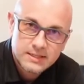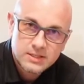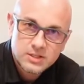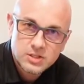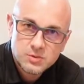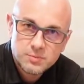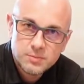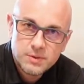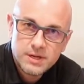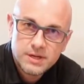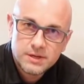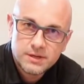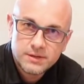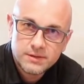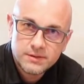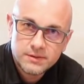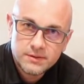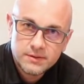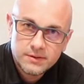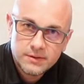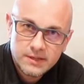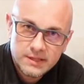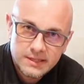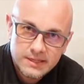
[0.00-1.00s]
the
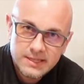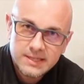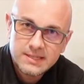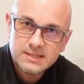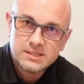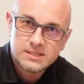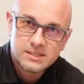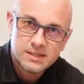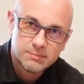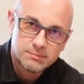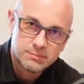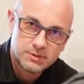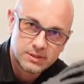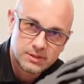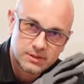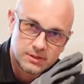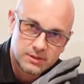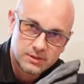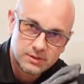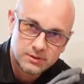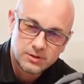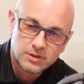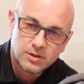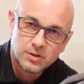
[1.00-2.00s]
speaker. It needs something
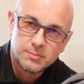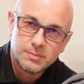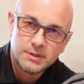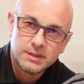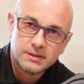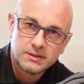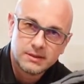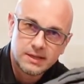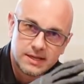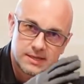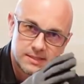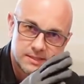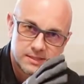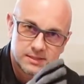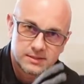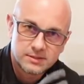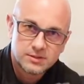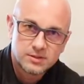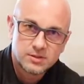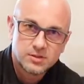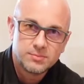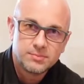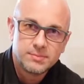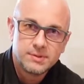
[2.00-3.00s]
a little bit less, a
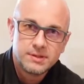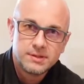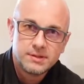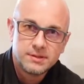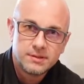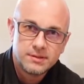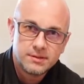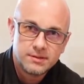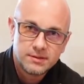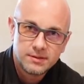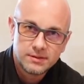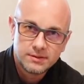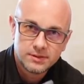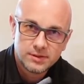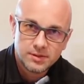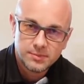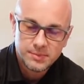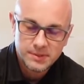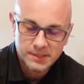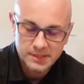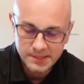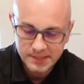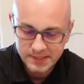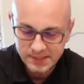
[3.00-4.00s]
little
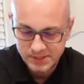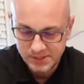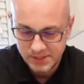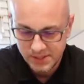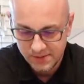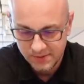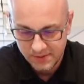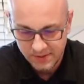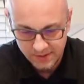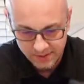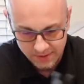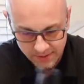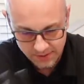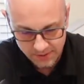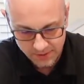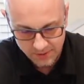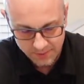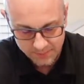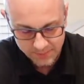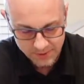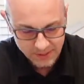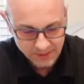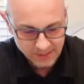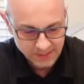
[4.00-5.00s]
bit easier, and
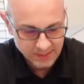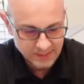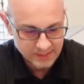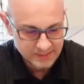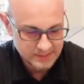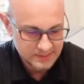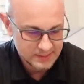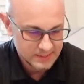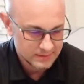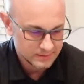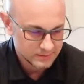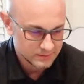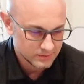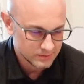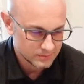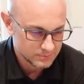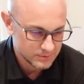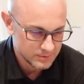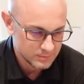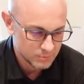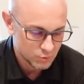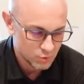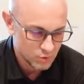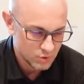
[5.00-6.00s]
I'm going to get into that a little
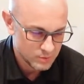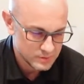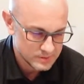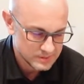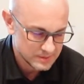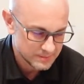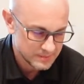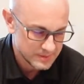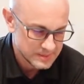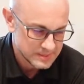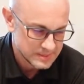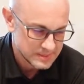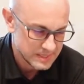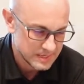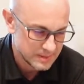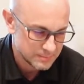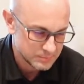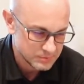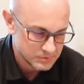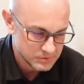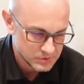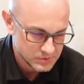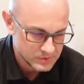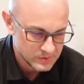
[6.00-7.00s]
bit more with some
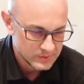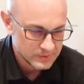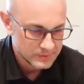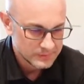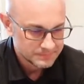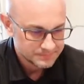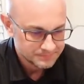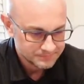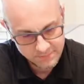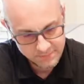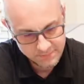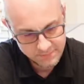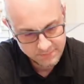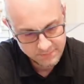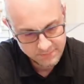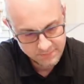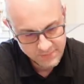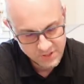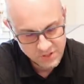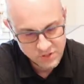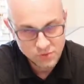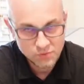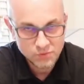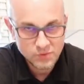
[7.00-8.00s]
examples.
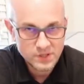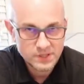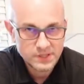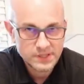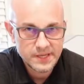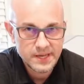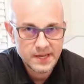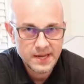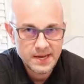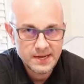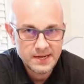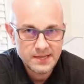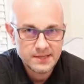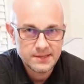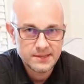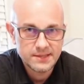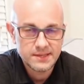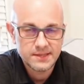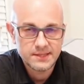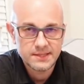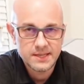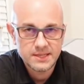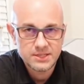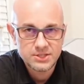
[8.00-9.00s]
So really
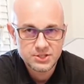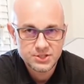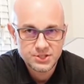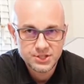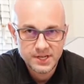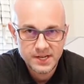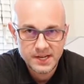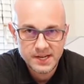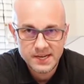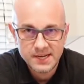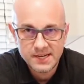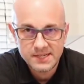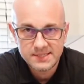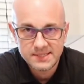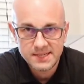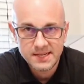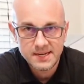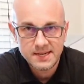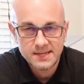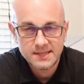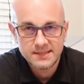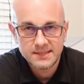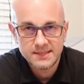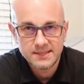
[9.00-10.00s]
anything that's jazz,
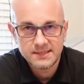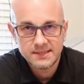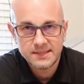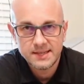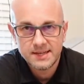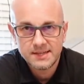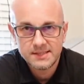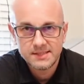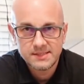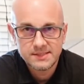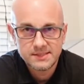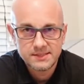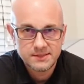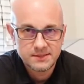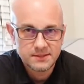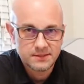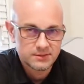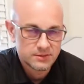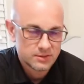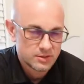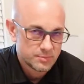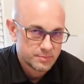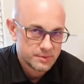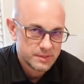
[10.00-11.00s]
anything that's a
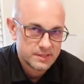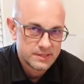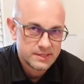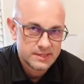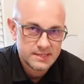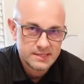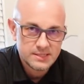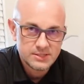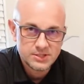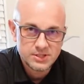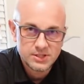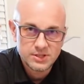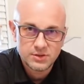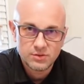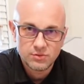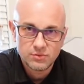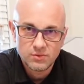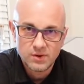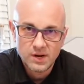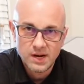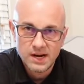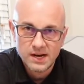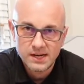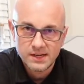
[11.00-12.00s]
little bit easier
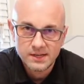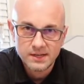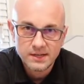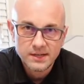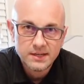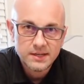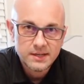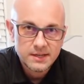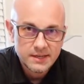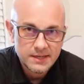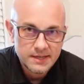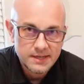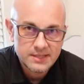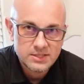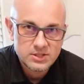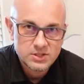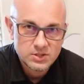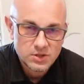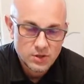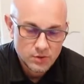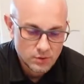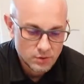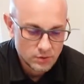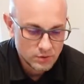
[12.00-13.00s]
rock, it's
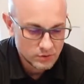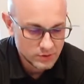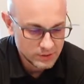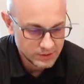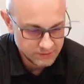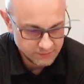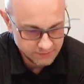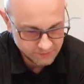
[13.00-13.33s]
totally